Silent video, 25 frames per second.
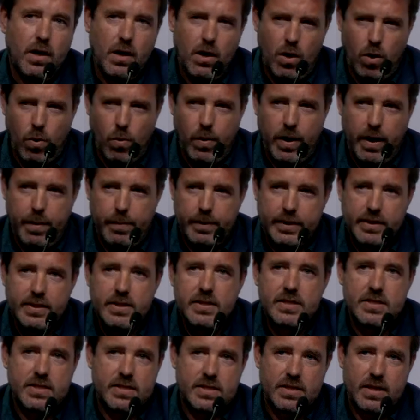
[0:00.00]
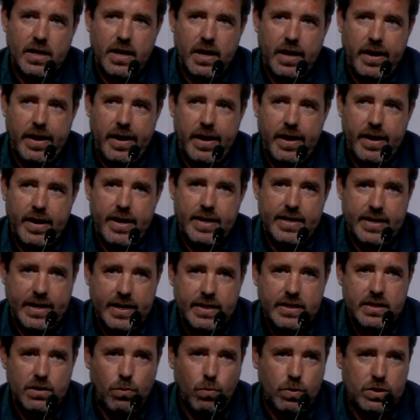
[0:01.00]
or wherever. This uh,
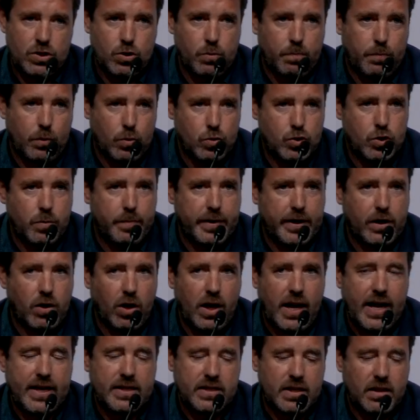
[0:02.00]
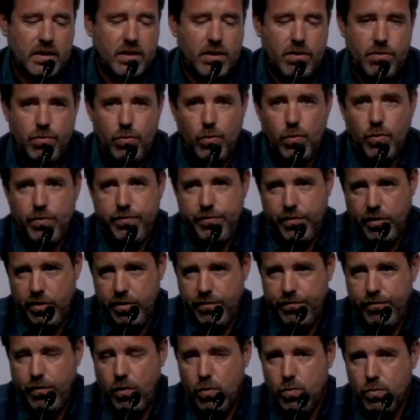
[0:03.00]
data was supposed to be collected through through the
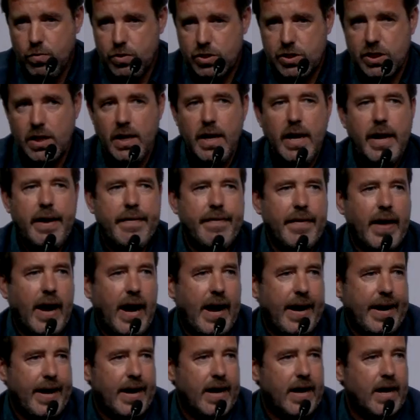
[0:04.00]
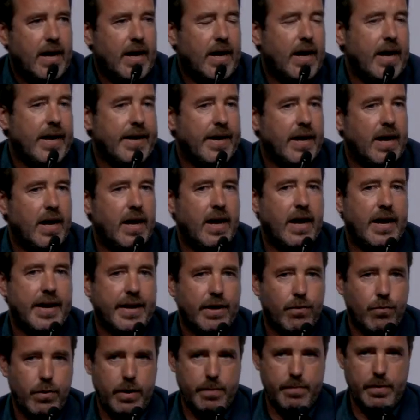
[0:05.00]
phones. They had a, an, a, an
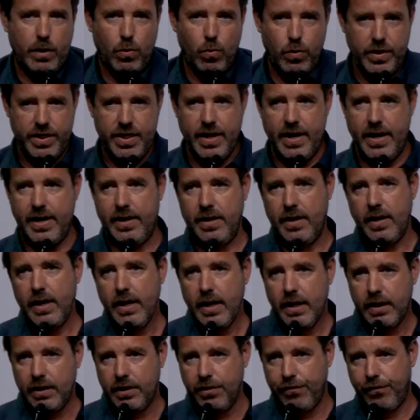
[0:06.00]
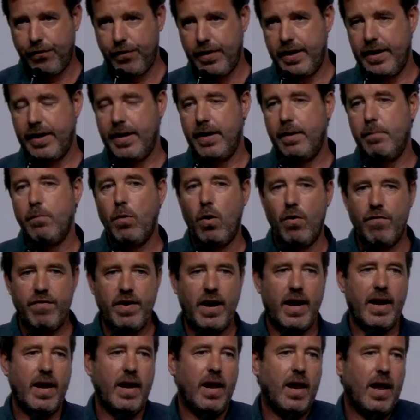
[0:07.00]
agreement with the different
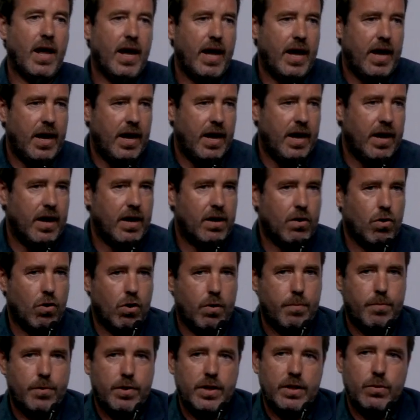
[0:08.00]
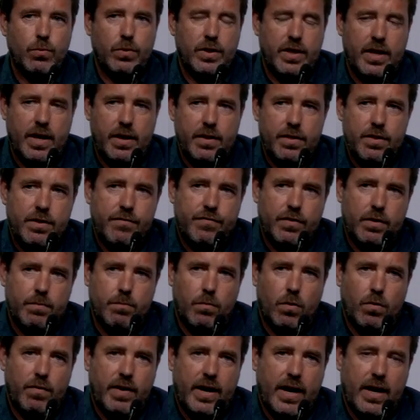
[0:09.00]
mobile uh, corporate, with the different
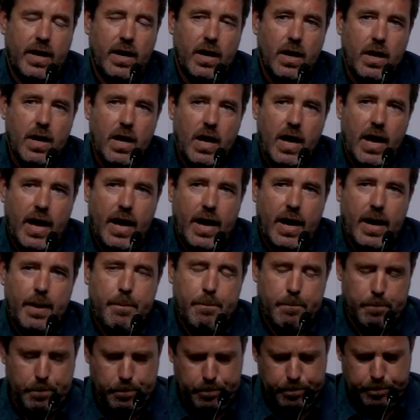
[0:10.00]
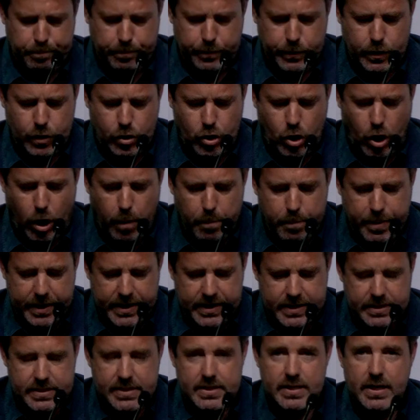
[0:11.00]
mobile um,
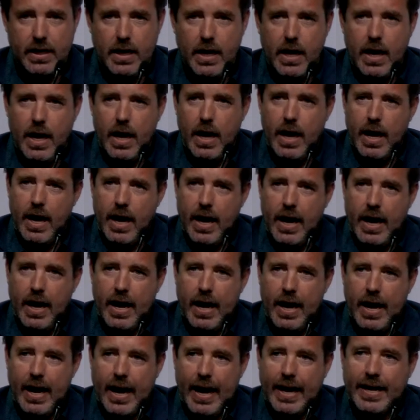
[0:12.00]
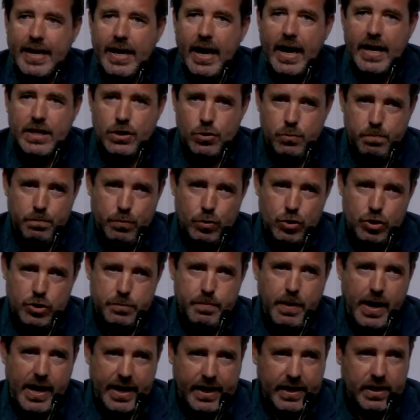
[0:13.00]
companies, uh, and they had to push
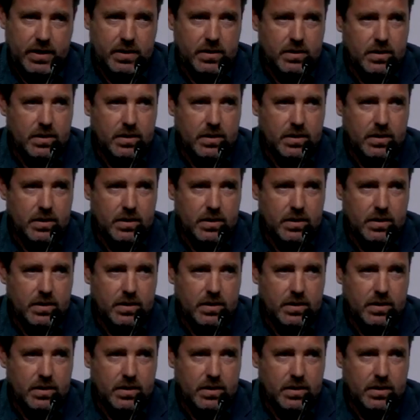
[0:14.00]
back.